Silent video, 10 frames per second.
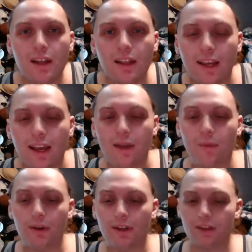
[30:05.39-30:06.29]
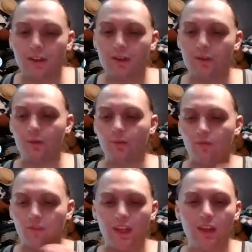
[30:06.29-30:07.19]
Like, I wanted to do
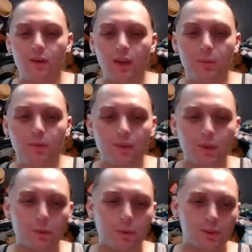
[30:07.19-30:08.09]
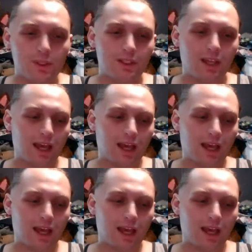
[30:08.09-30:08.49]
video game reviews.